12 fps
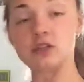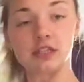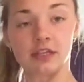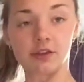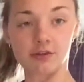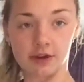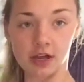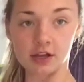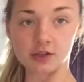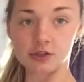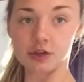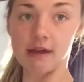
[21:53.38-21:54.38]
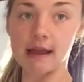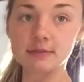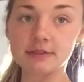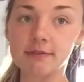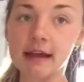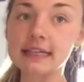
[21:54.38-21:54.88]
using 300
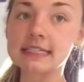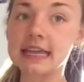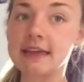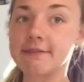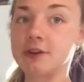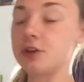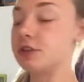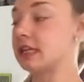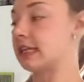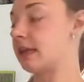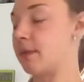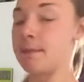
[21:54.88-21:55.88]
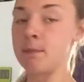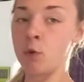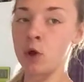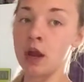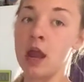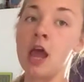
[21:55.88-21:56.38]
grams of rice. If you're using a little bit
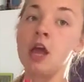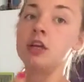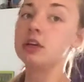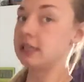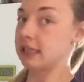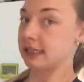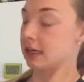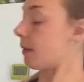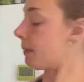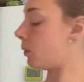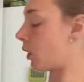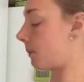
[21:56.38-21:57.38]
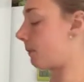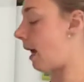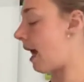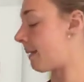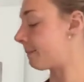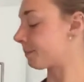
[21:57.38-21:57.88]
more, you'll need a little bit more.
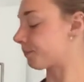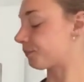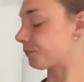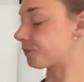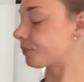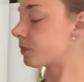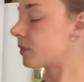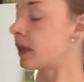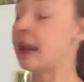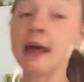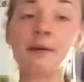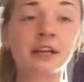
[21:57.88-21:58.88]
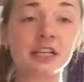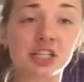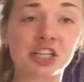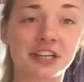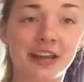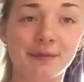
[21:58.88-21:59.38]
And I'm going to
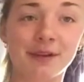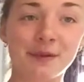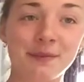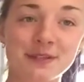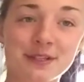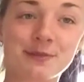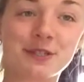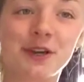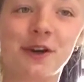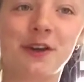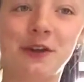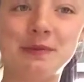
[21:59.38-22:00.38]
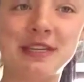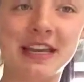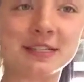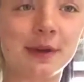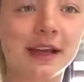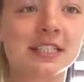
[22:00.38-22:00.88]
cheat, I'm going to put some stock cubes in
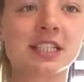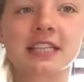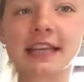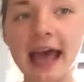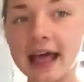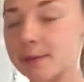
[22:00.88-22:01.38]
it as well. It's just going to